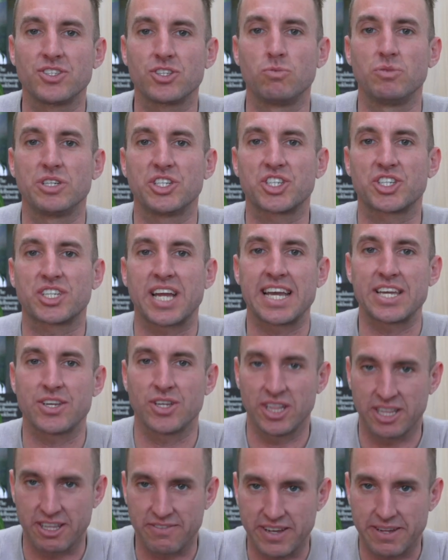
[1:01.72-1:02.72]
on which state
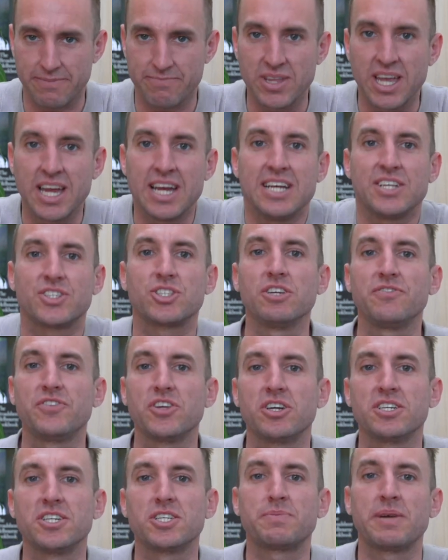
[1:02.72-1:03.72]
you live in. So if you're
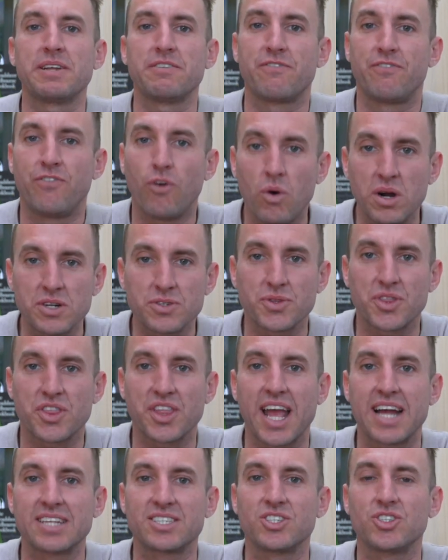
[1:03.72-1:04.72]
going to spend
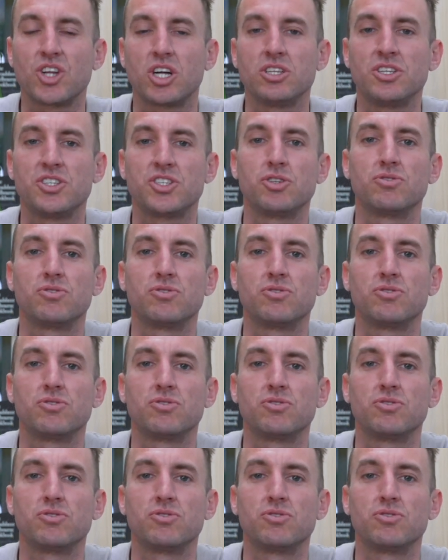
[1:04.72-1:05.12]
$400,000,